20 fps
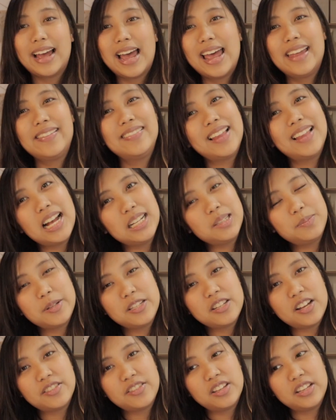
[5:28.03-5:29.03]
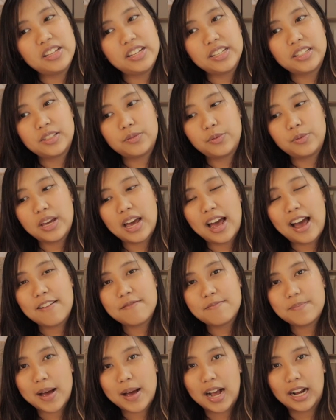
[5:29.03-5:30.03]
And last but not least, we
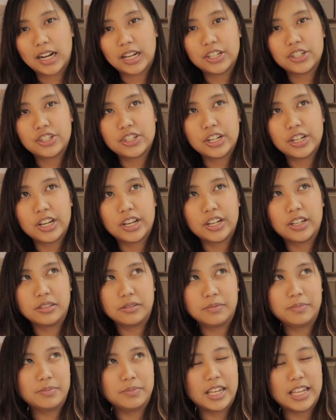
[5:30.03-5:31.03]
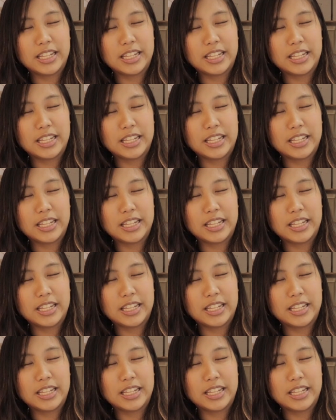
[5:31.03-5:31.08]
have packaging.